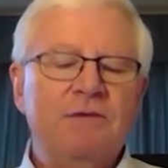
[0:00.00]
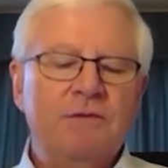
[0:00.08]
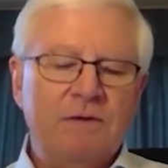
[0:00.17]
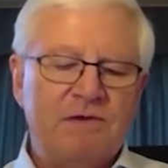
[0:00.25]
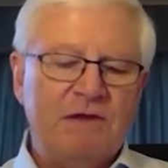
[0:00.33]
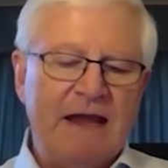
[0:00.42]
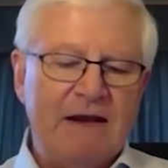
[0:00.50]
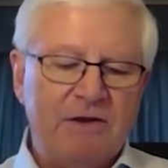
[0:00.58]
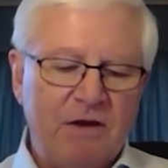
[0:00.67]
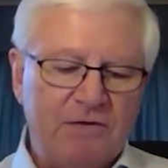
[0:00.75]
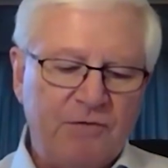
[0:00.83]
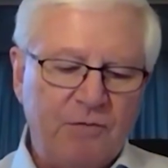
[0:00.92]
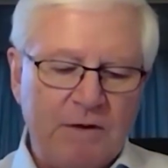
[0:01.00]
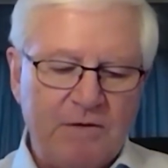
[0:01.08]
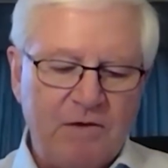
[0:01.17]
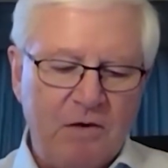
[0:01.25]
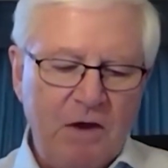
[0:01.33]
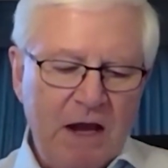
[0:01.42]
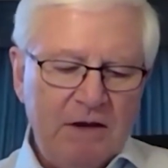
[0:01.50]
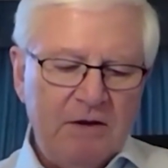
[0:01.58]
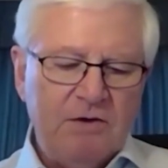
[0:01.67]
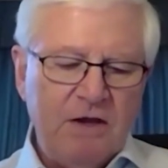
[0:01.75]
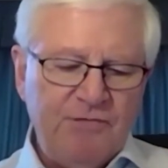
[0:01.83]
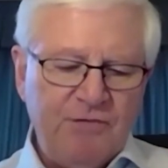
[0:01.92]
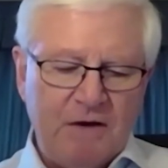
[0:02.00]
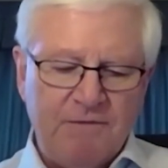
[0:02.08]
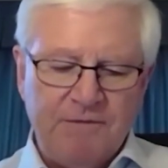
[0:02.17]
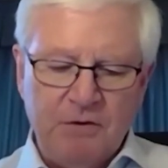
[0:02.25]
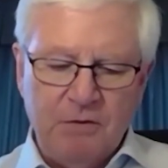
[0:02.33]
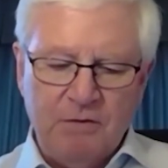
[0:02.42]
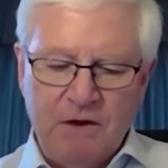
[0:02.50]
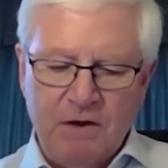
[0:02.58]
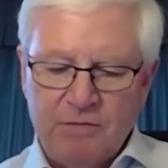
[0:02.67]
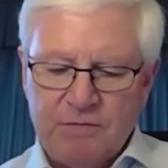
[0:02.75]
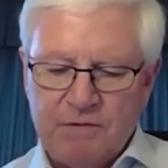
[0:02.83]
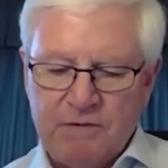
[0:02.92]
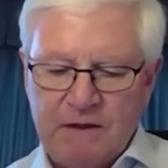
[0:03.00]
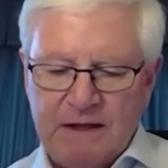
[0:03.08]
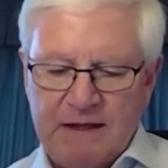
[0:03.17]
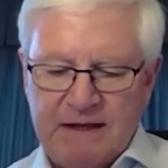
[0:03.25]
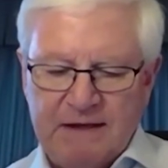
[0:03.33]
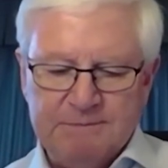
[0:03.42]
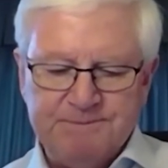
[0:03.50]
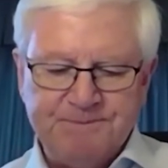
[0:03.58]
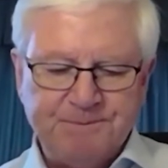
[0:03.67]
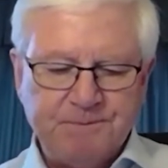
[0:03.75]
to uh, stay in touch with. So to touch on a few of those, the um,